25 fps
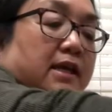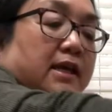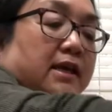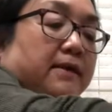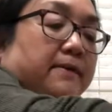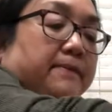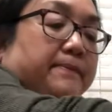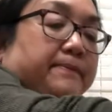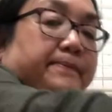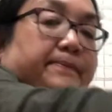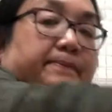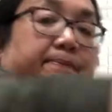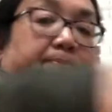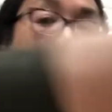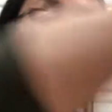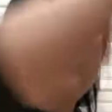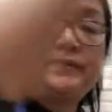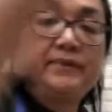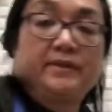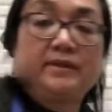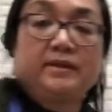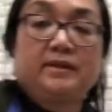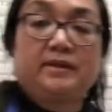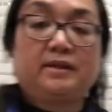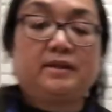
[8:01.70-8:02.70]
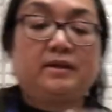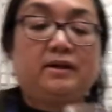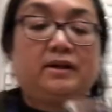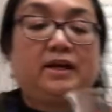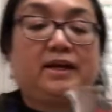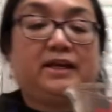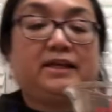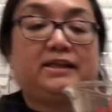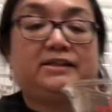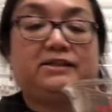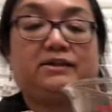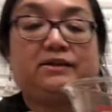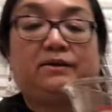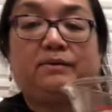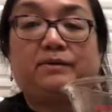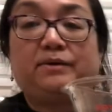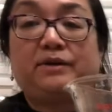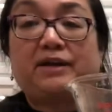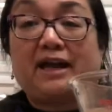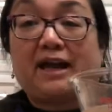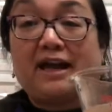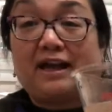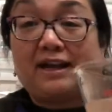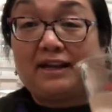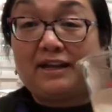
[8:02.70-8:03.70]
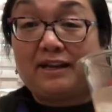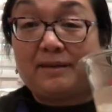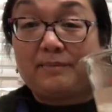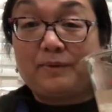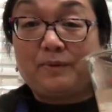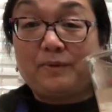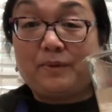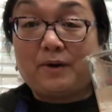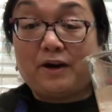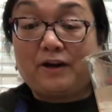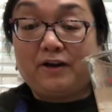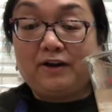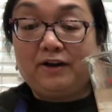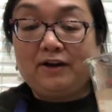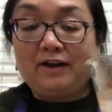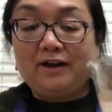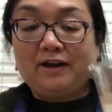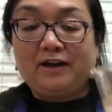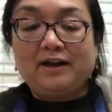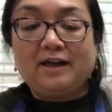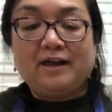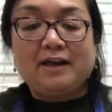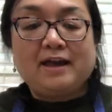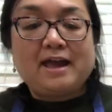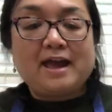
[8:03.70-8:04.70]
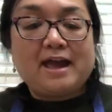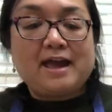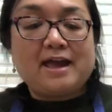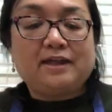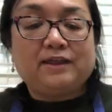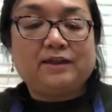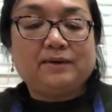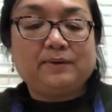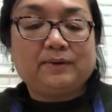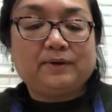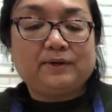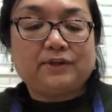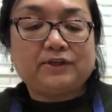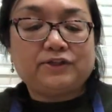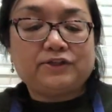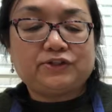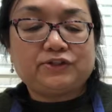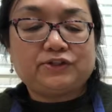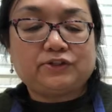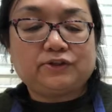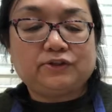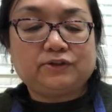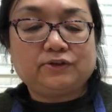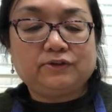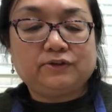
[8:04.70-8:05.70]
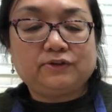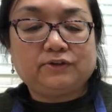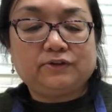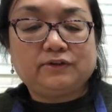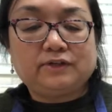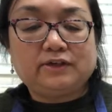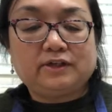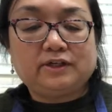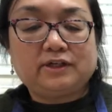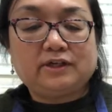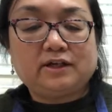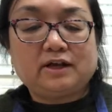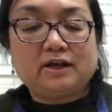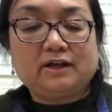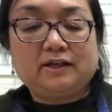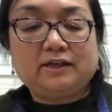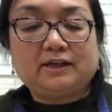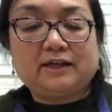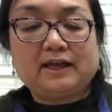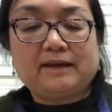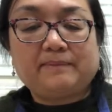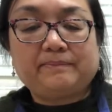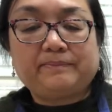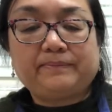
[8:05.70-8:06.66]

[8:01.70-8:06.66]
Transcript: all right, so I'm gonna add a cup of water, and then we're gonna stir it all up.